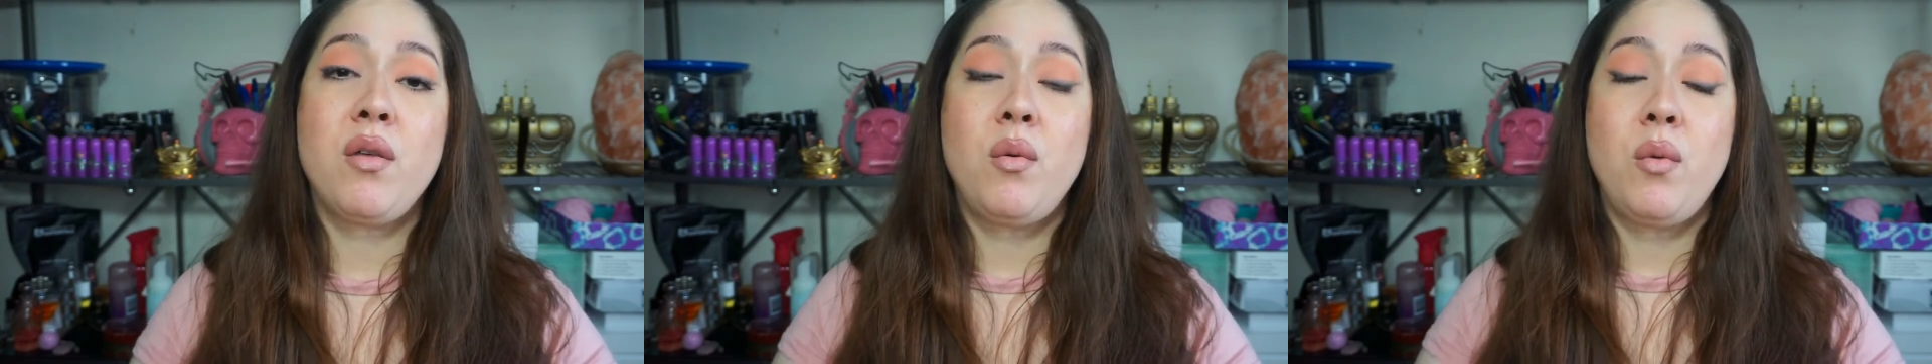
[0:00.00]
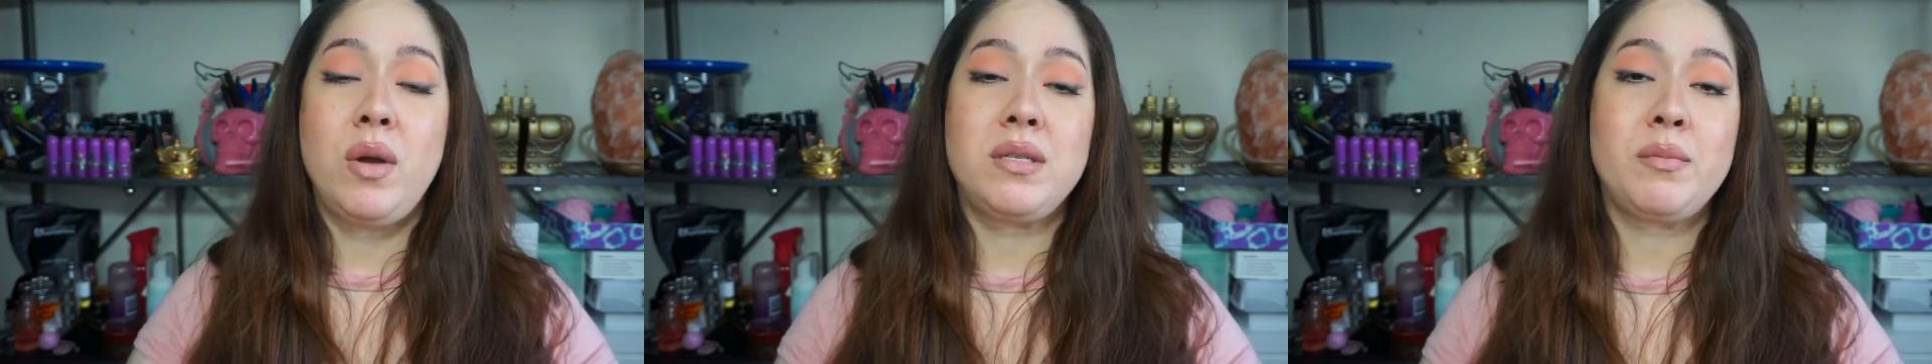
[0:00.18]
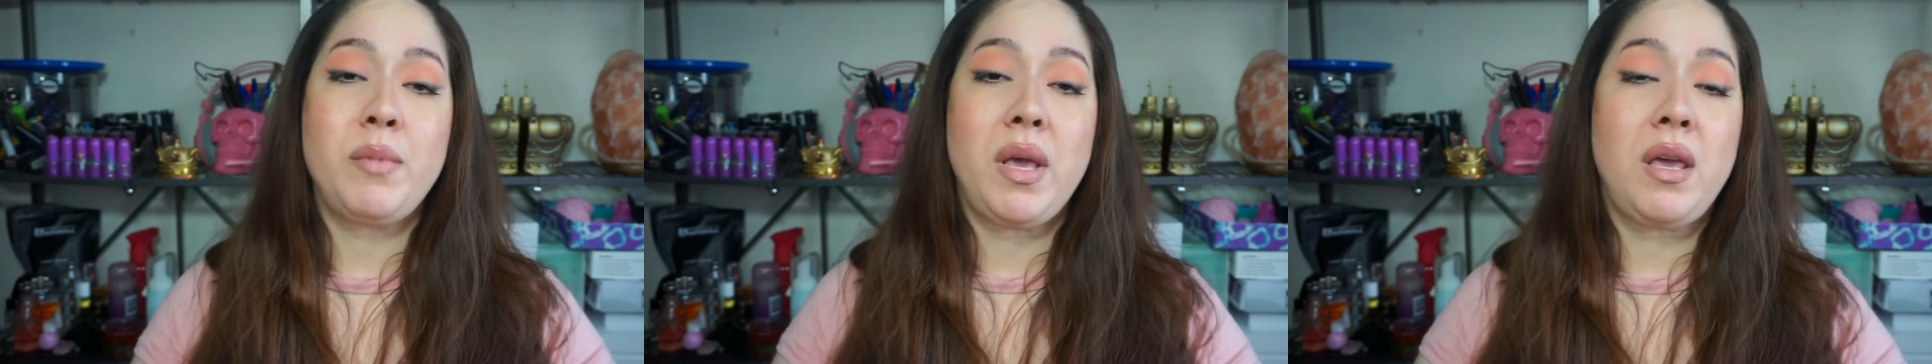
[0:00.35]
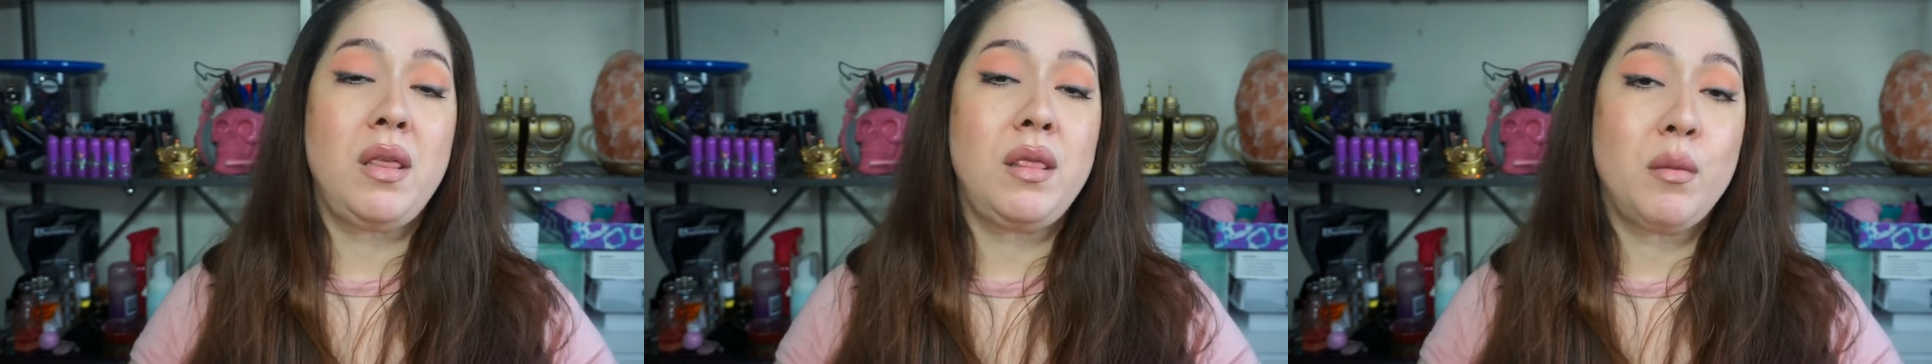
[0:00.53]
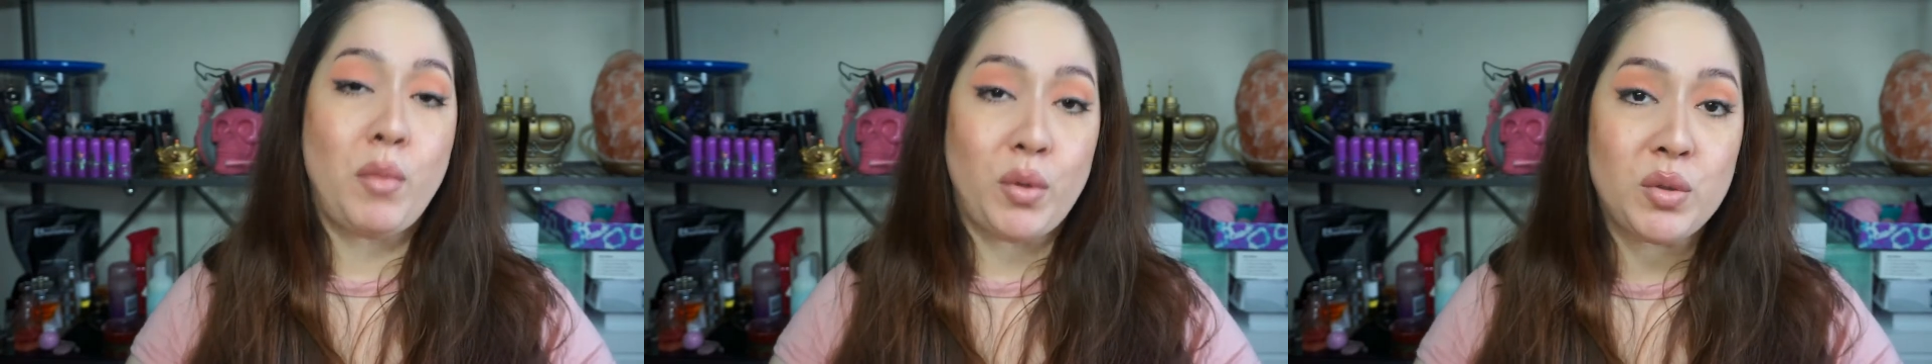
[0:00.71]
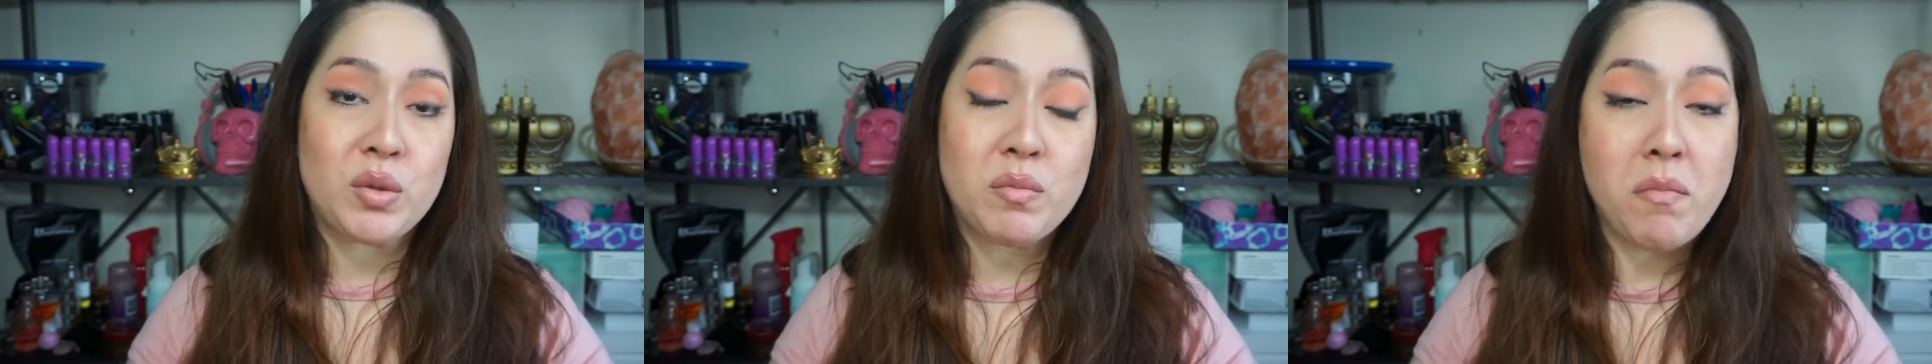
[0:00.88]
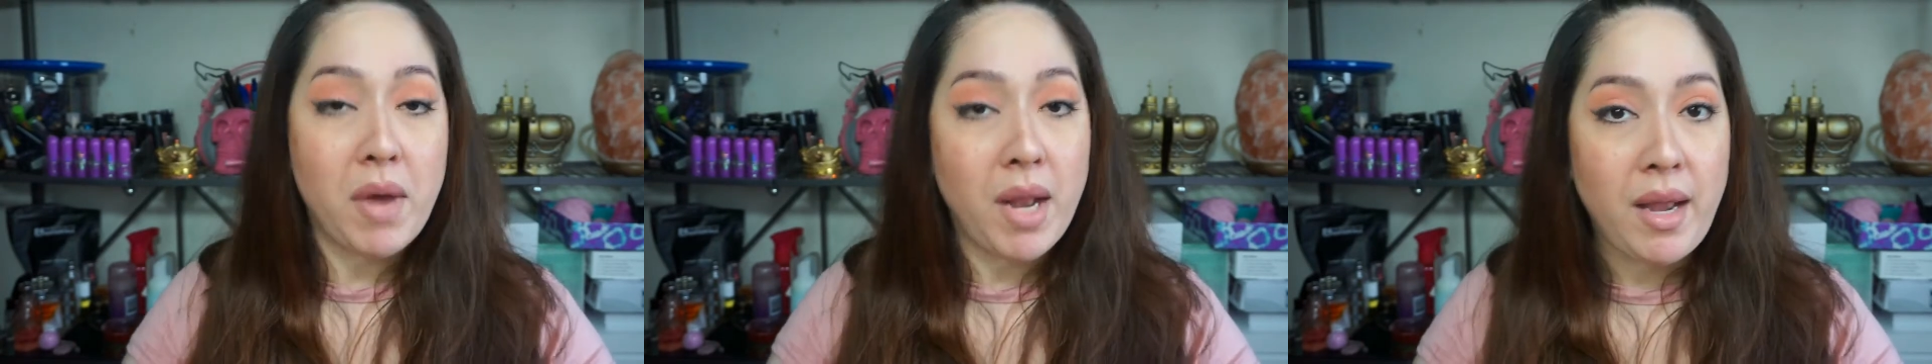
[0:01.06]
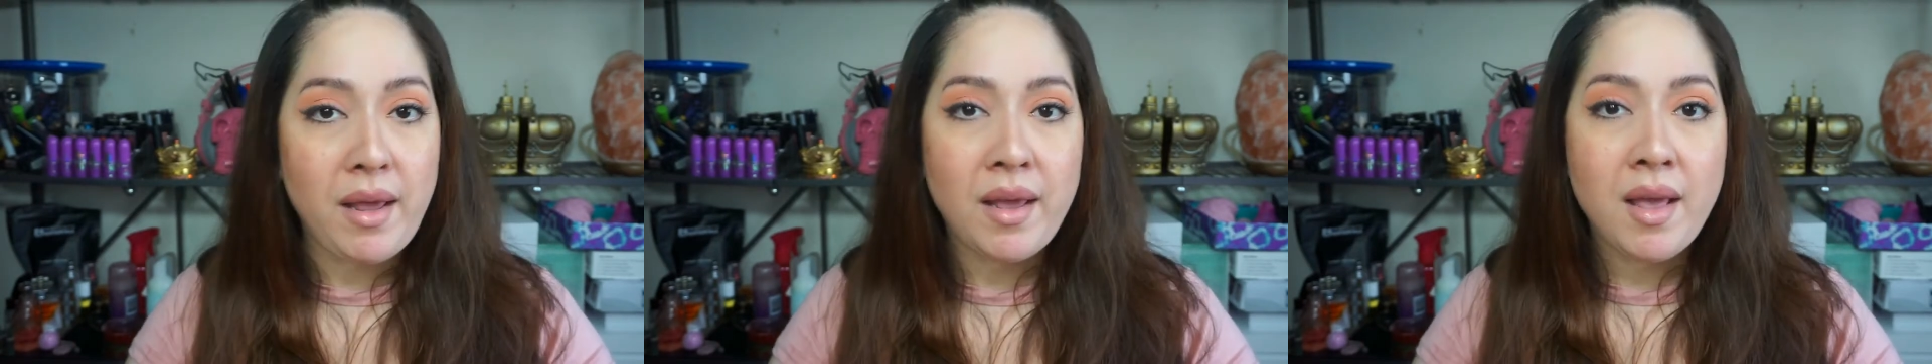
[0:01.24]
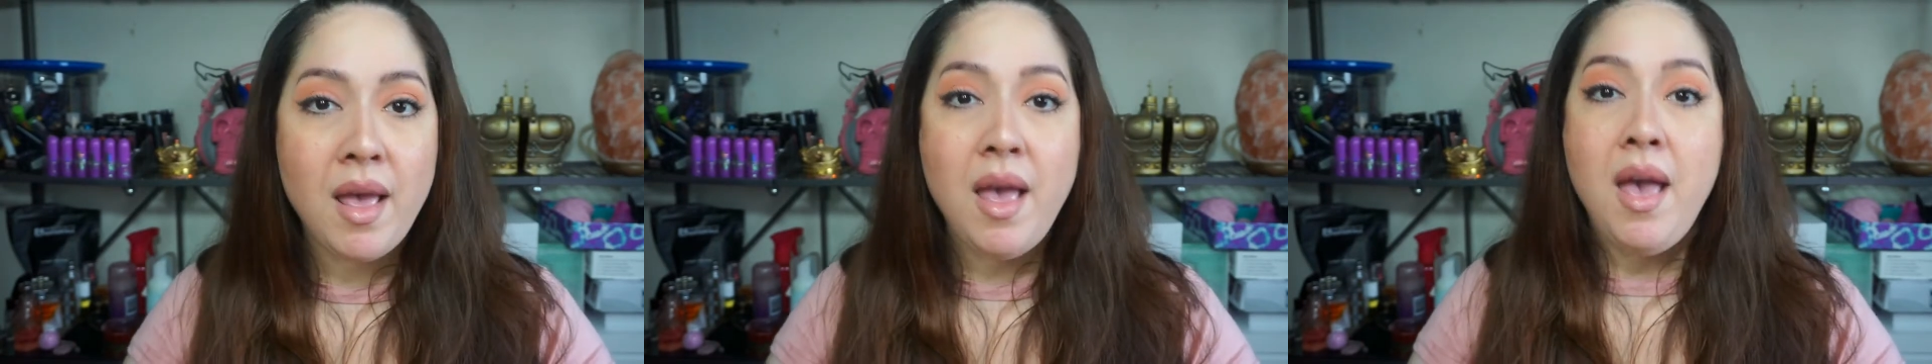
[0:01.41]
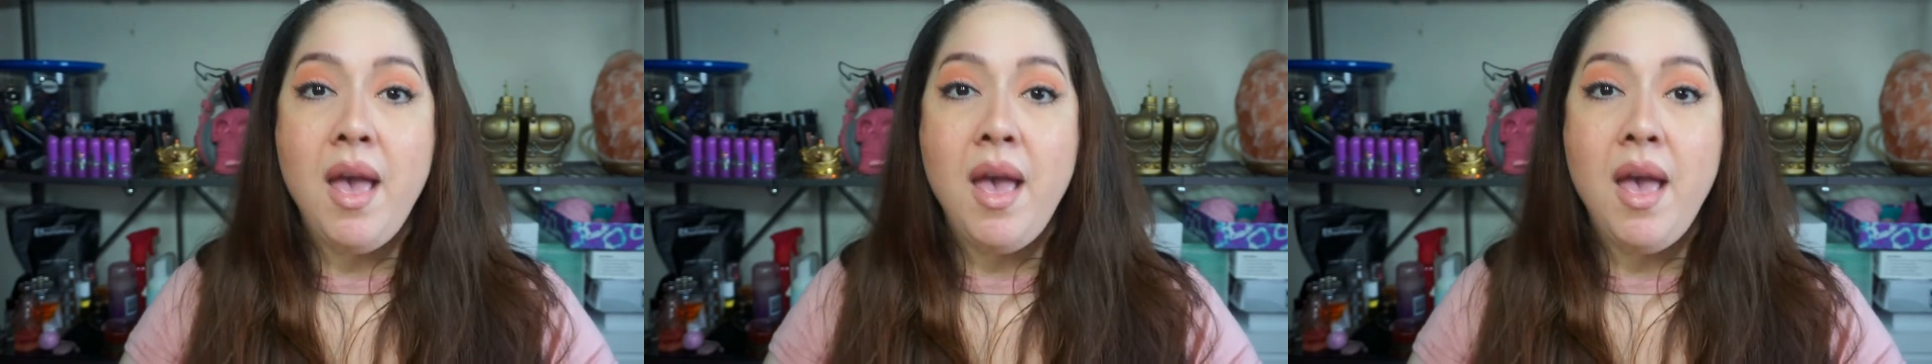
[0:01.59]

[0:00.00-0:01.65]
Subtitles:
the ones making the most money.